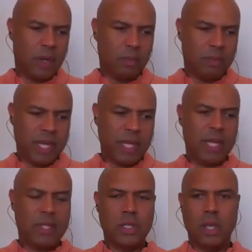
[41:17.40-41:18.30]

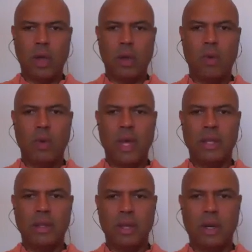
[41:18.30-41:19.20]
decades ago,
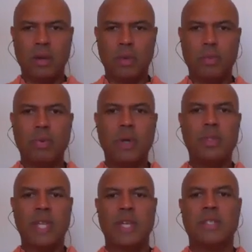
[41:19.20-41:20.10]
when there were
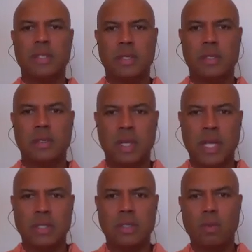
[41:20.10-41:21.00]
protests
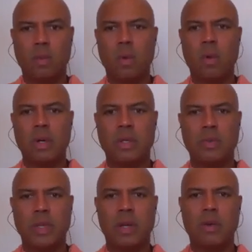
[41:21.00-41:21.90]
against wars,
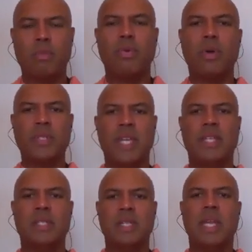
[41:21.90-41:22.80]
when there were
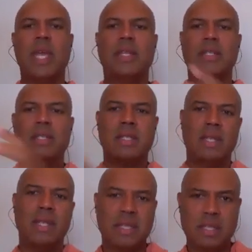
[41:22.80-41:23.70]
protests
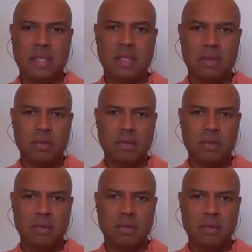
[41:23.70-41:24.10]
against this,